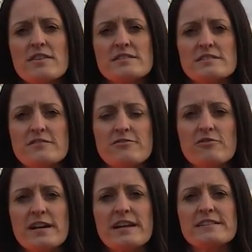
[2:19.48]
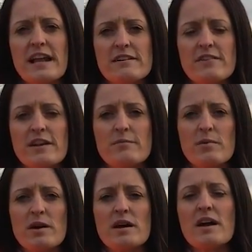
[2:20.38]
This is a free telephone
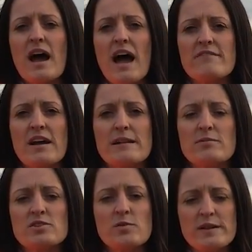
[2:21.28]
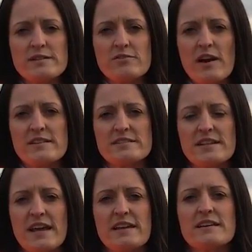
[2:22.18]
number available 24 hours a
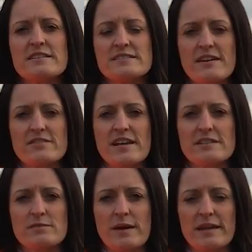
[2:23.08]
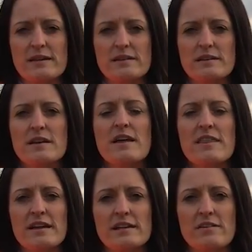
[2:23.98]
day, 7 days a week.
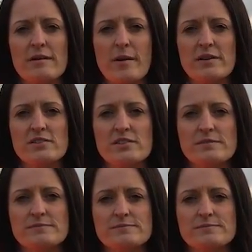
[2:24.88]
Thank you very much.